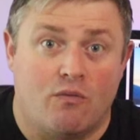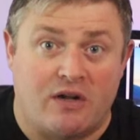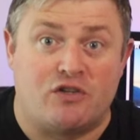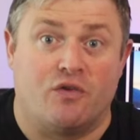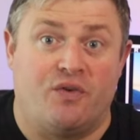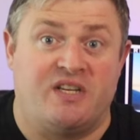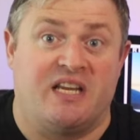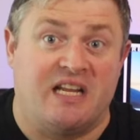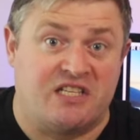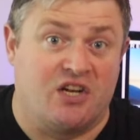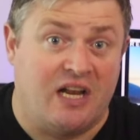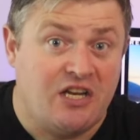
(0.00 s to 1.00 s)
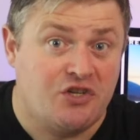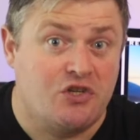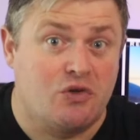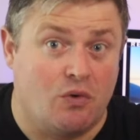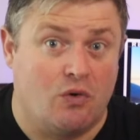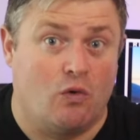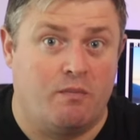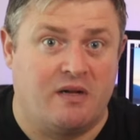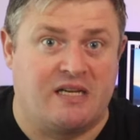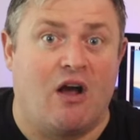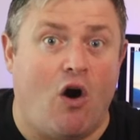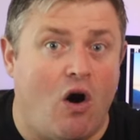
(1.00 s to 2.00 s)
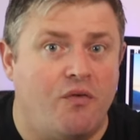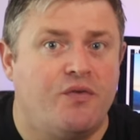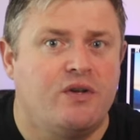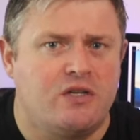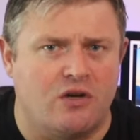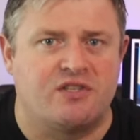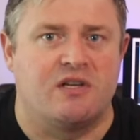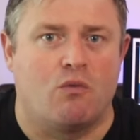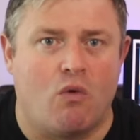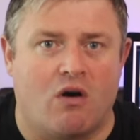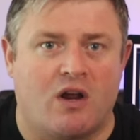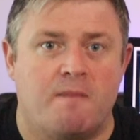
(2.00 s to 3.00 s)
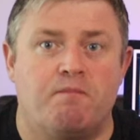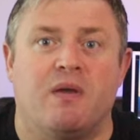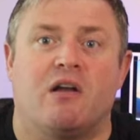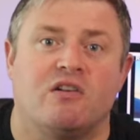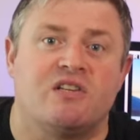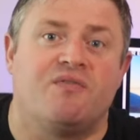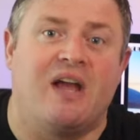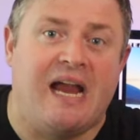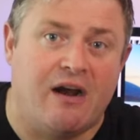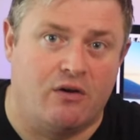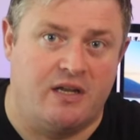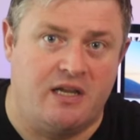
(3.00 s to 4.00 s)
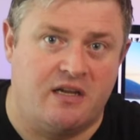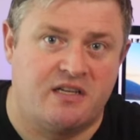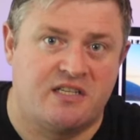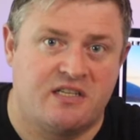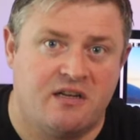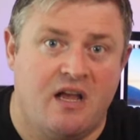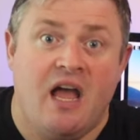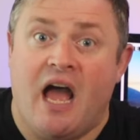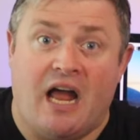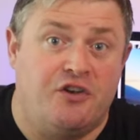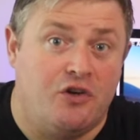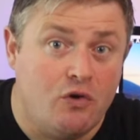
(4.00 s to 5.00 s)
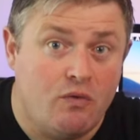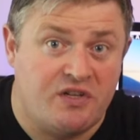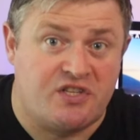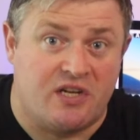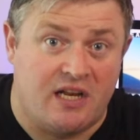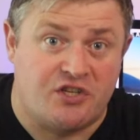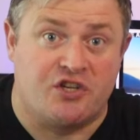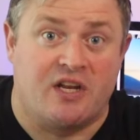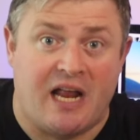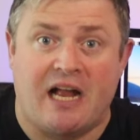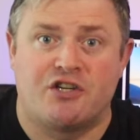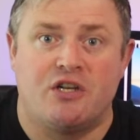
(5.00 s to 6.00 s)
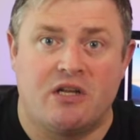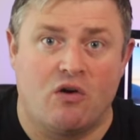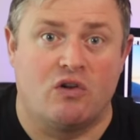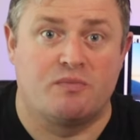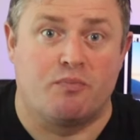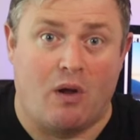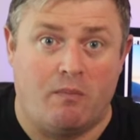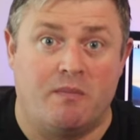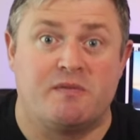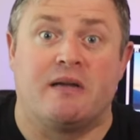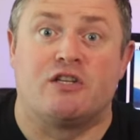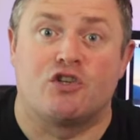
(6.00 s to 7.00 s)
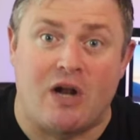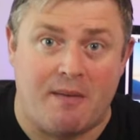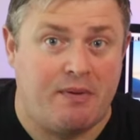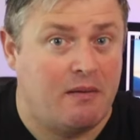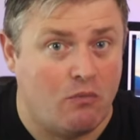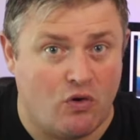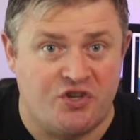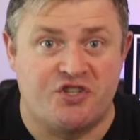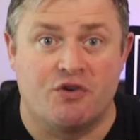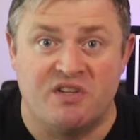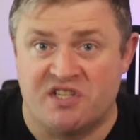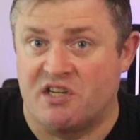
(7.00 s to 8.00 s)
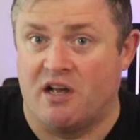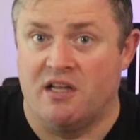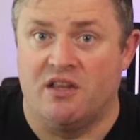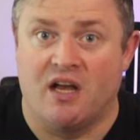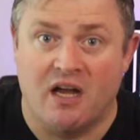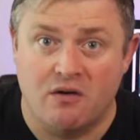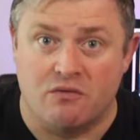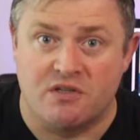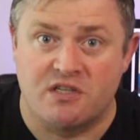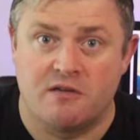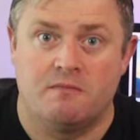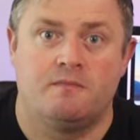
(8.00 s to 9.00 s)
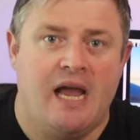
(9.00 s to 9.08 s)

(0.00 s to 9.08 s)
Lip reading: Retrofitting insulation to an old building often doesn't work because of air leaks, and new insulation can actually cause problems by trapping moisture inside the house.